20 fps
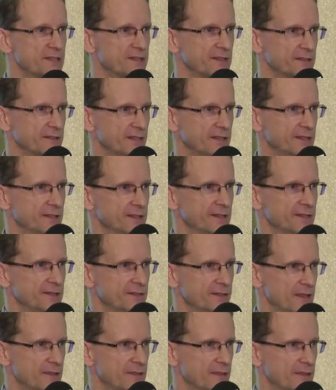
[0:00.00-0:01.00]
I think the
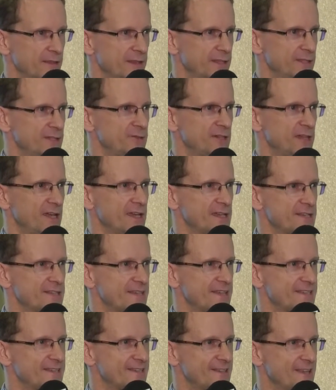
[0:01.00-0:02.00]
UK
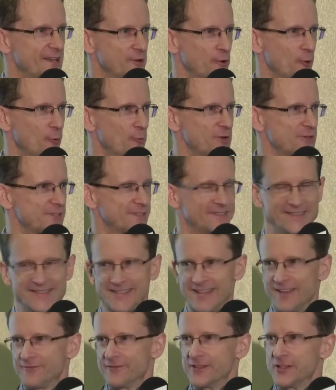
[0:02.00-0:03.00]
has almost
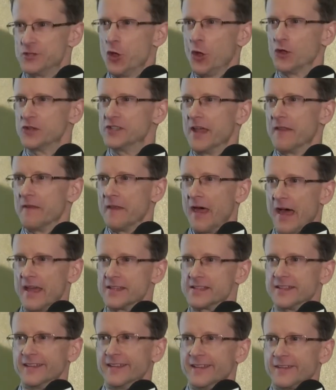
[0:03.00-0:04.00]
definitely not done
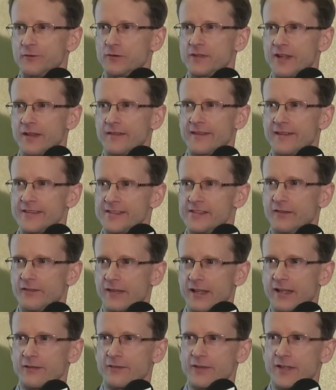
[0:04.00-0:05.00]
that. We've done this
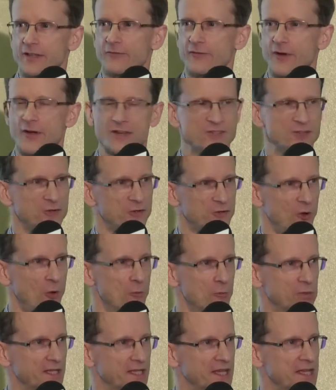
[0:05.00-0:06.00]
in a very sort of
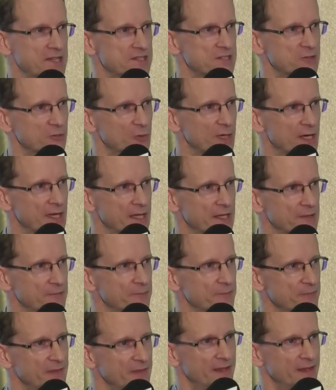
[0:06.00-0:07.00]
complicated way.
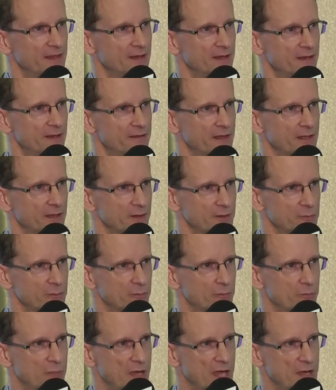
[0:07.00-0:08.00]
And I think
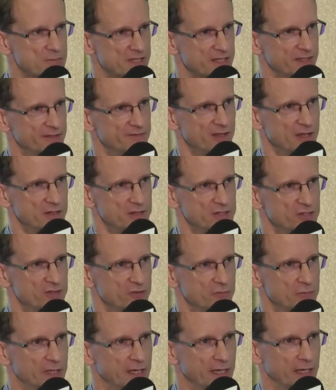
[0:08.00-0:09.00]
perhaps the advantage
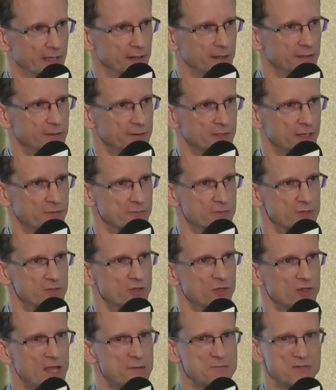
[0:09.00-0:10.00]
of being
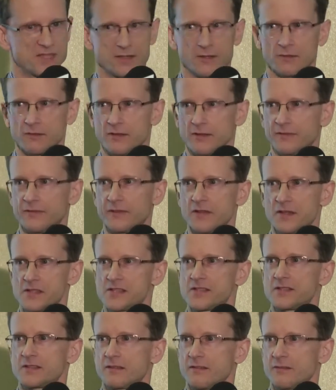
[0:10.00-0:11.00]
not absolutely
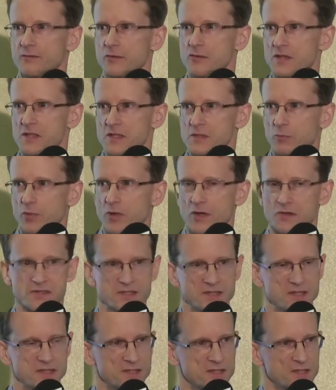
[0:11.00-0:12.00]
first through this
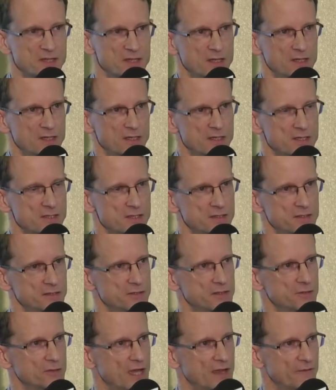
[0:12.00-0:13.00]
process is that you
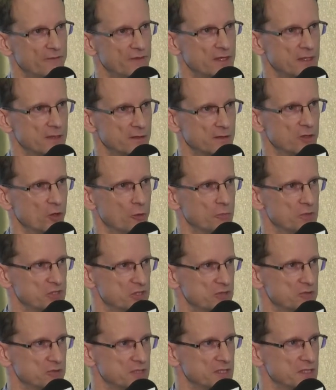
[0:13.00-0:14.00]
do have the
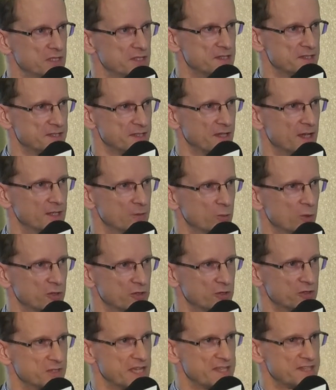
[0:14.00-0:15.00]
opportunity to decide what
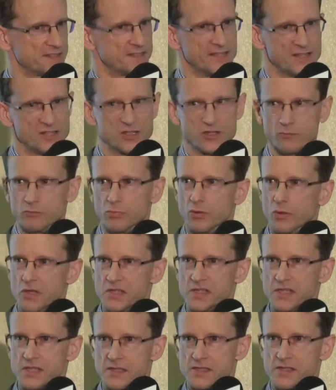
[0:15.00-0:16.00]
your destination
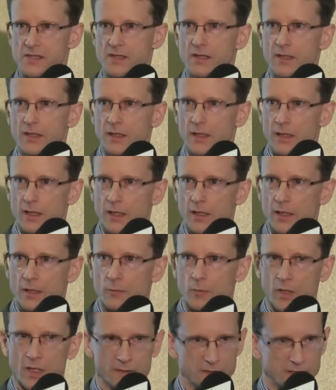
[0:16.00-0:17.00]
point is
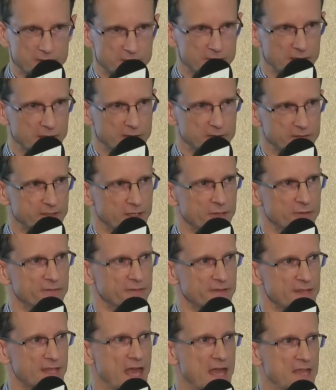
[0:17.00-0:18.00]
and go for
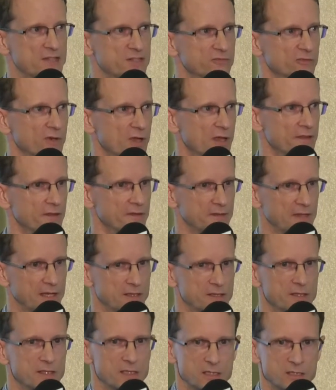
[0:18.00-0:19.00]
that rather
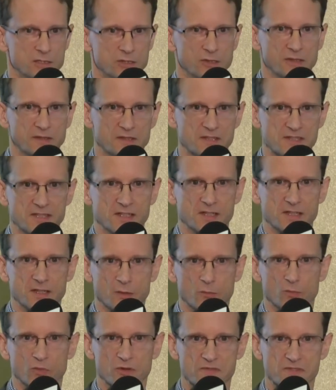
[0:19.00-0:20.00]
than doing this in a
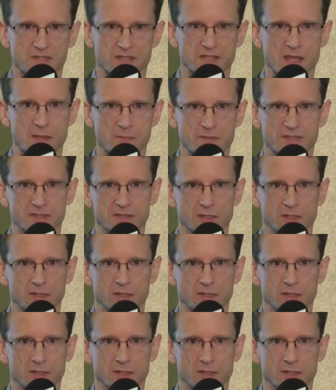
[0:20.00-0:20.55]
number of steps.